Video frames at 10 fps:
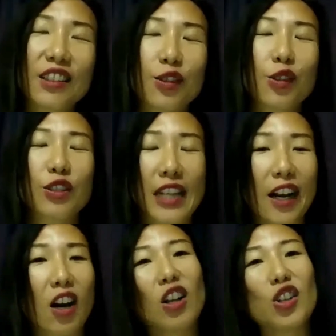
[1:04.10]
to
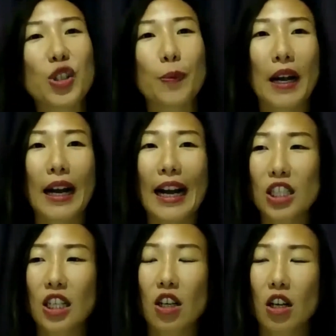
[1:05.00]
psychology, but I
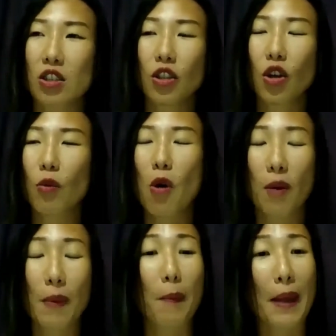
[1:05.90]
actually got to know more
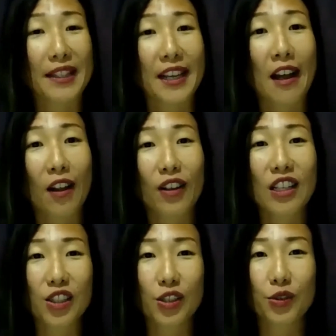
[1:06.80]
about mental health
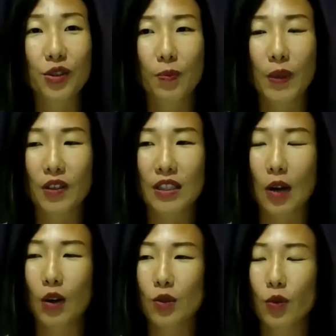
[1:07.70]
issues because I
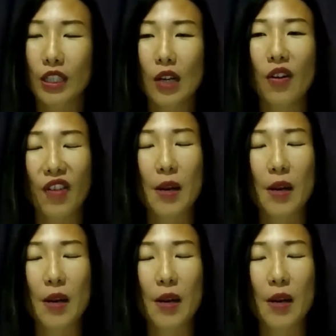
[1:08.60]
was working with